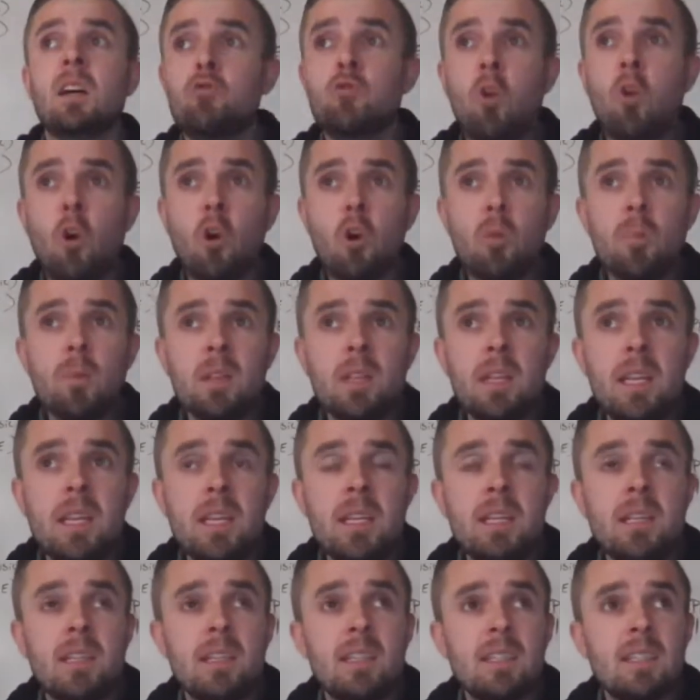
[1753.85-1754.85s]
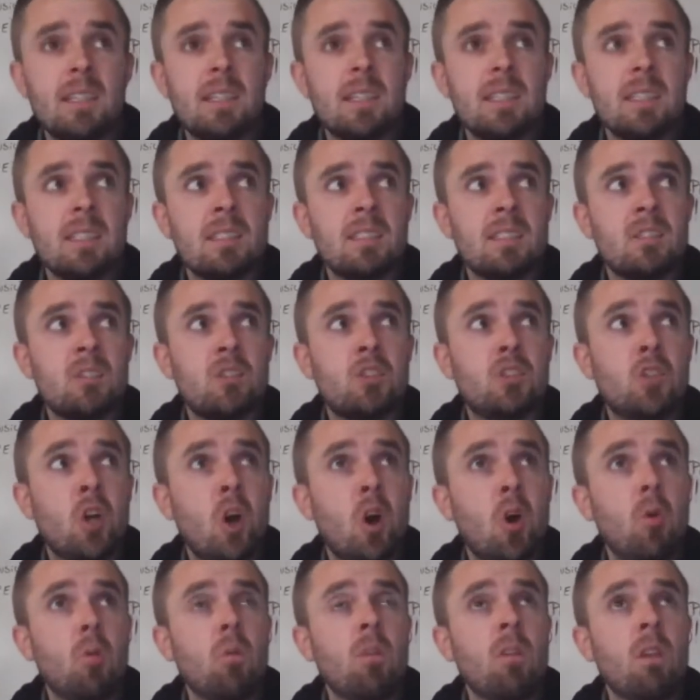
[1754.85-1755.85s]
normally
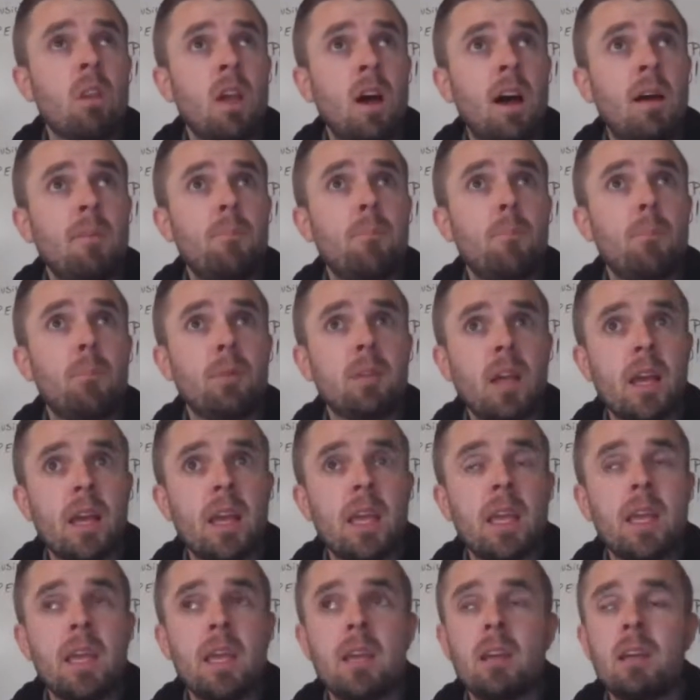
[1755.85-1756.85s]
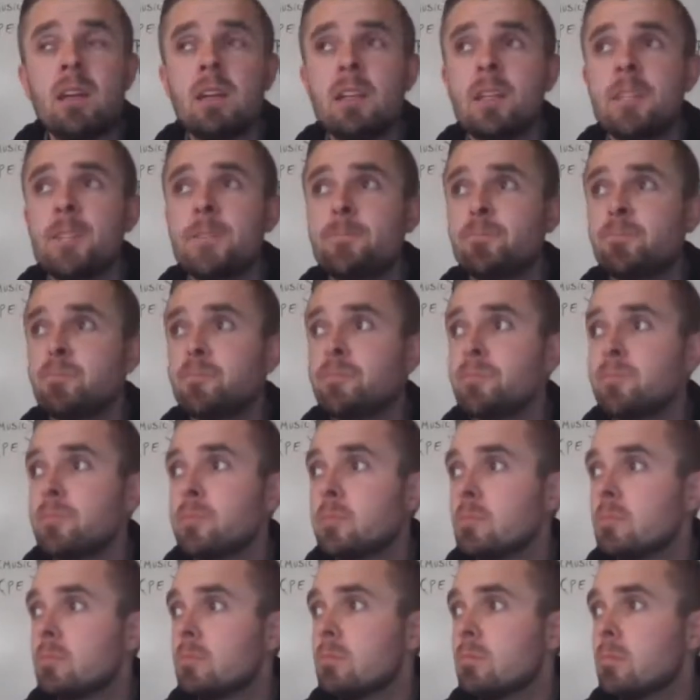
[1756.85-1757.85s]
don't love playing
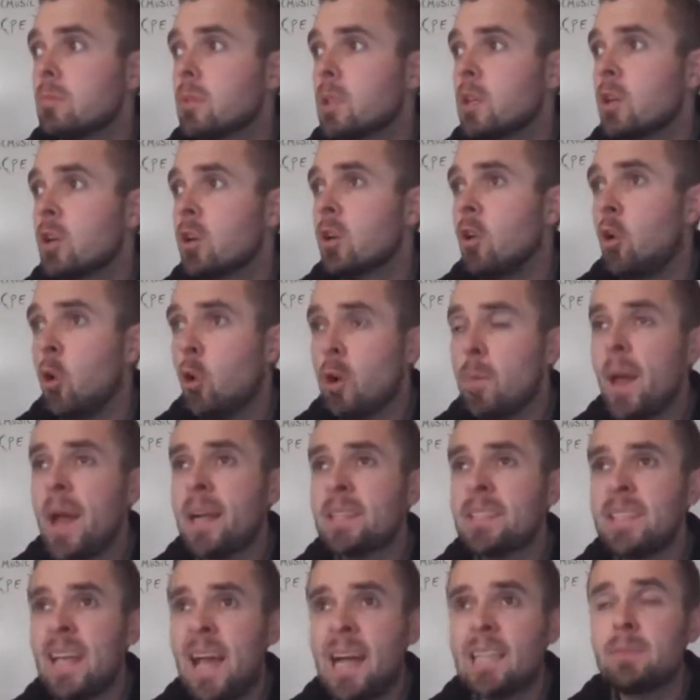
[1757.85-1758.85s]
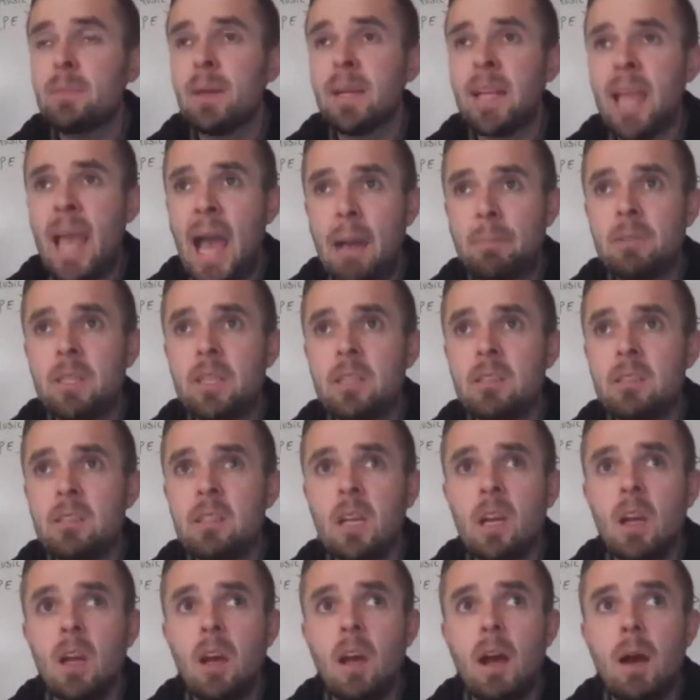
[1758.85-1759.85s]
quarterbacks as my
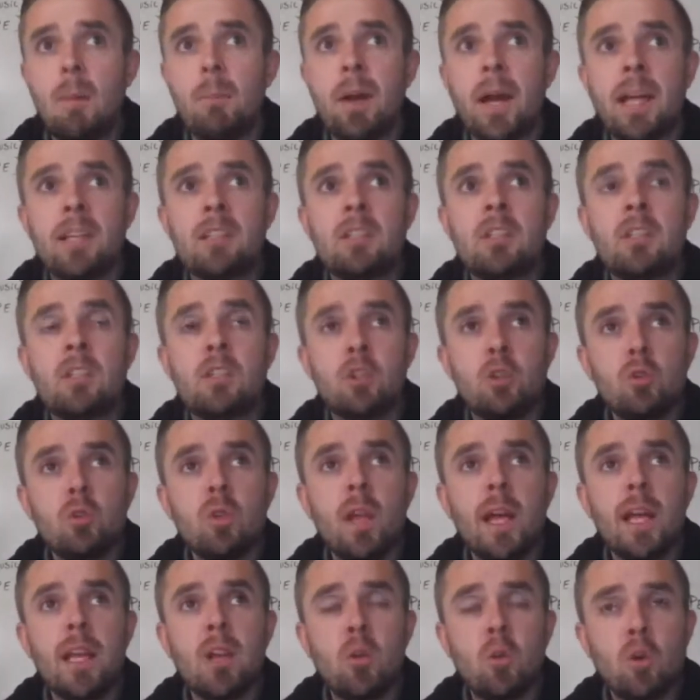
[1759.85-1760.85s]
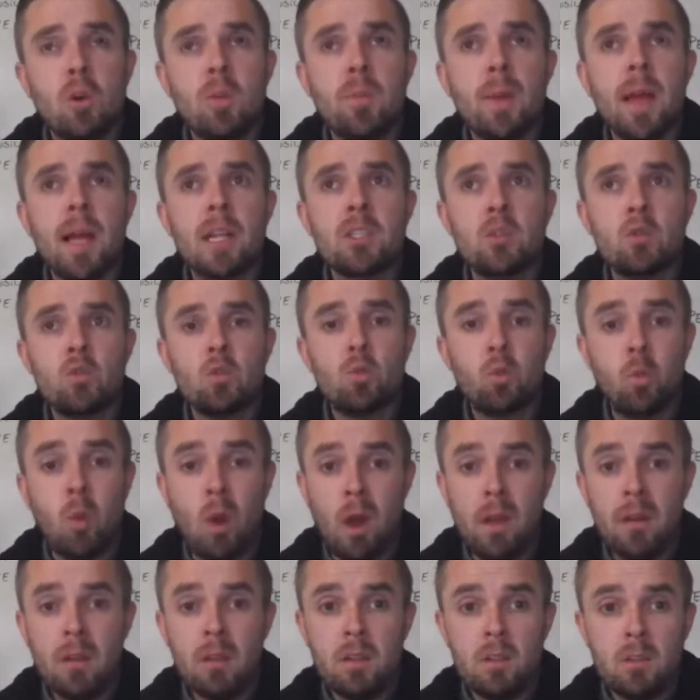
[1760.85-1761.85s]
captain, but I do like quarterbacks who
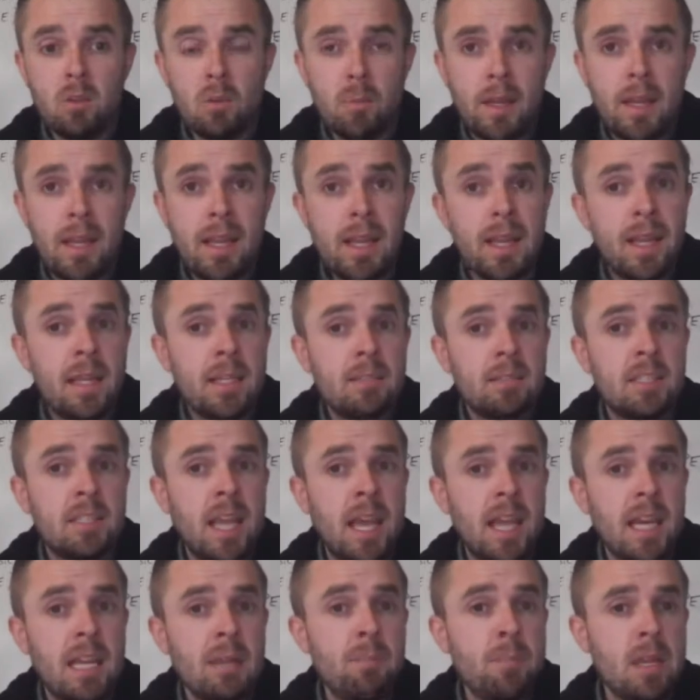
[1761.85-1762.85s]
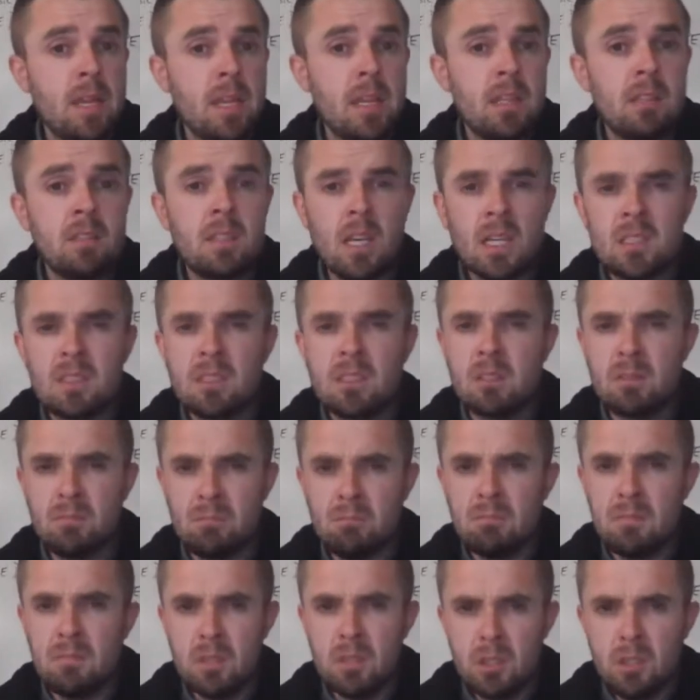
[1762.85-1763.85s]
run a little bit, and Teddy B does
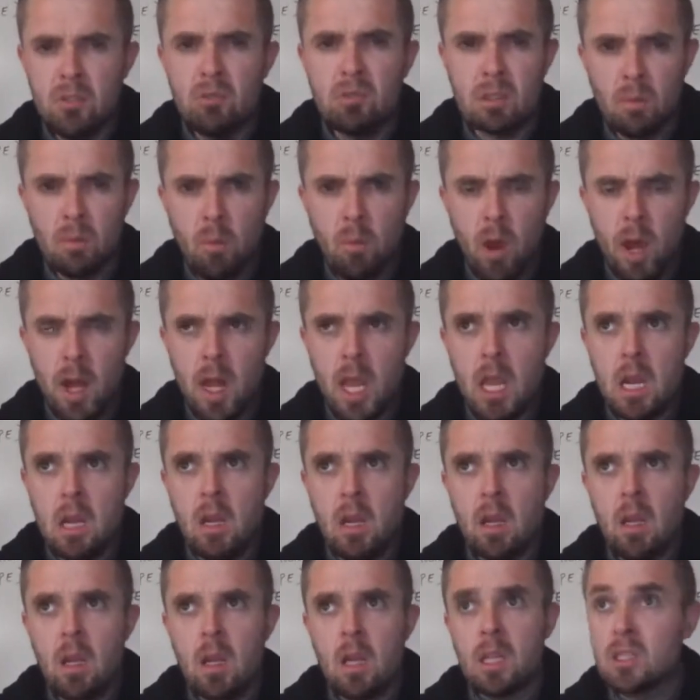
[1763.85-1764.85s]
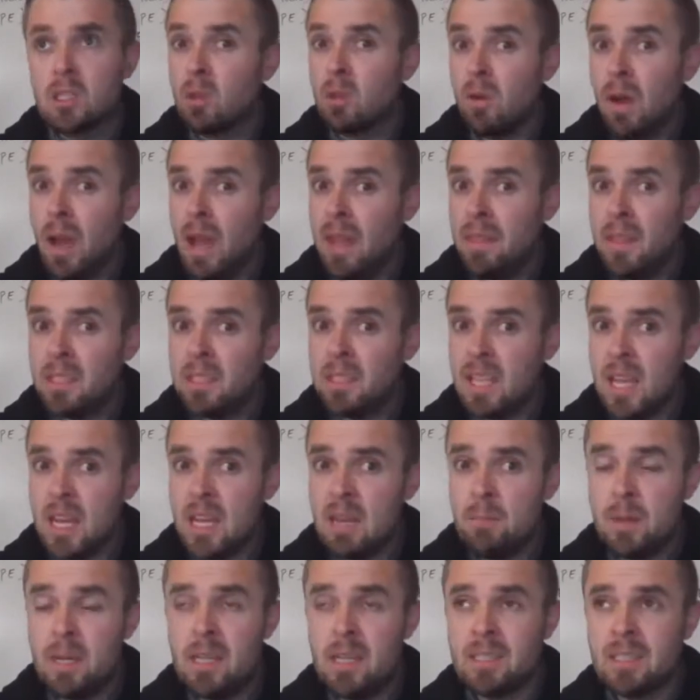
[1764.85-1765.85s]
do some running. So I think
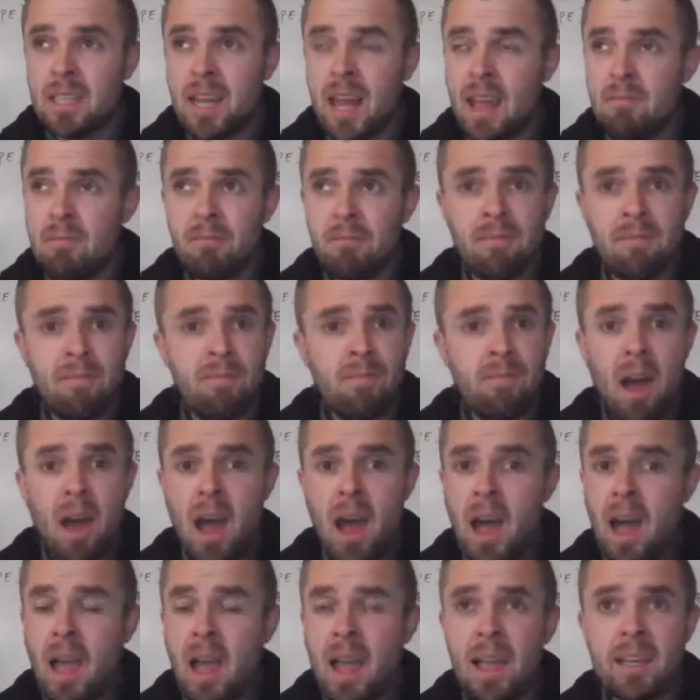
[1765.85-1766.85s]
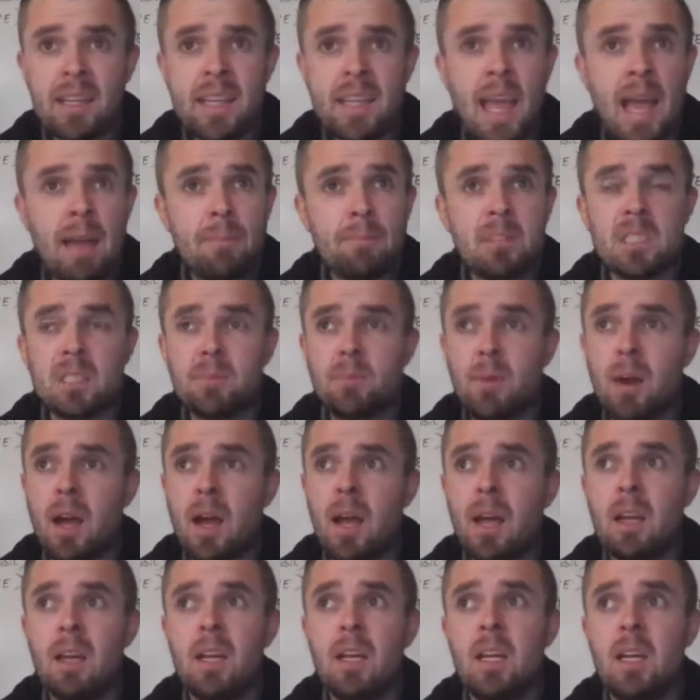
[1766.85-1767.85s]
Teddy B is a fine captain
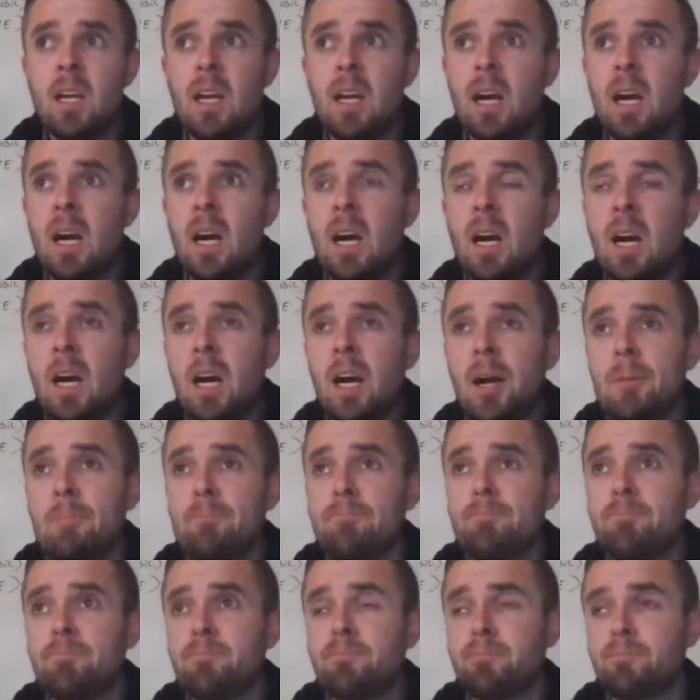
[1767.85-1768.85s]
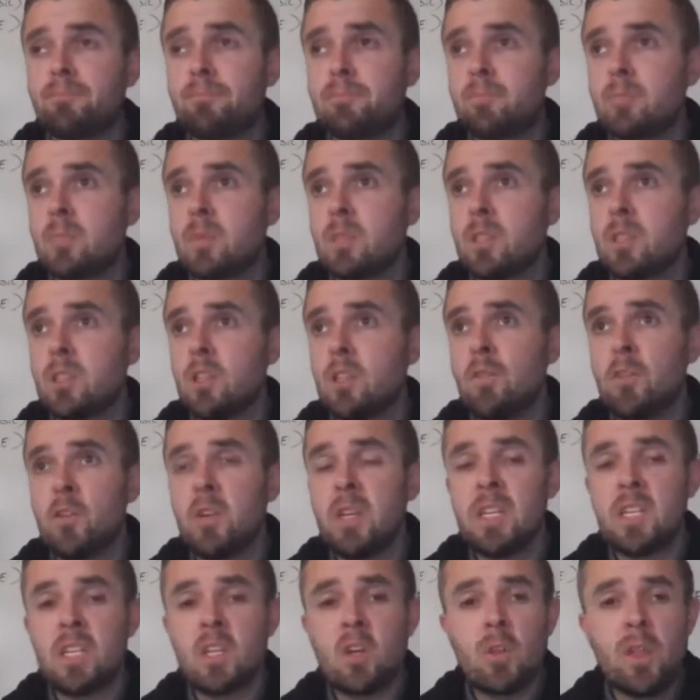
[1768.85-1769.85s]
spot. So
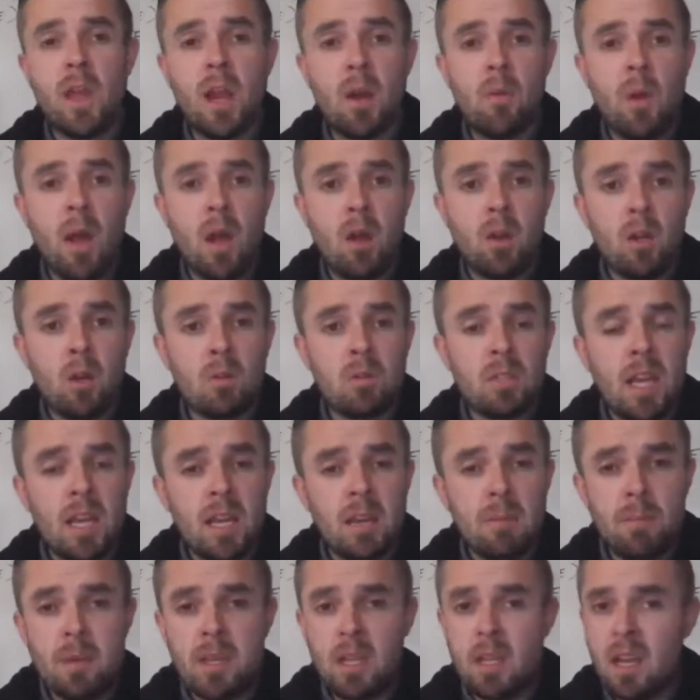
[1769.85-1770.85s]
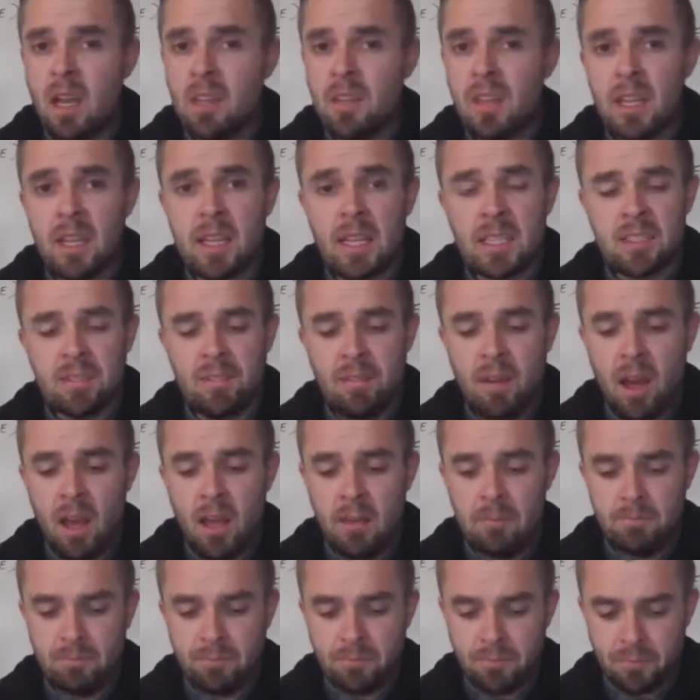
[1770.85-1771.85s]
if you need to go that route, go Teddy B. I think that's
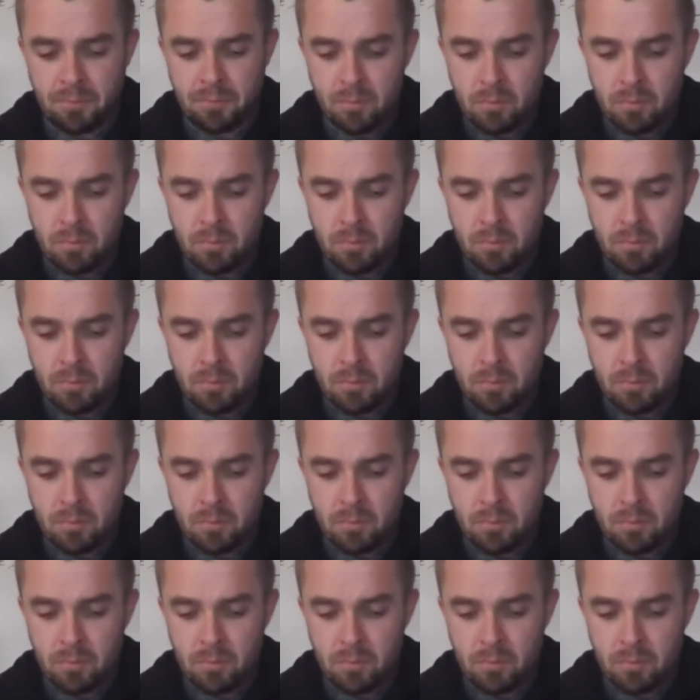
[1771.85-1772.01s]
fine.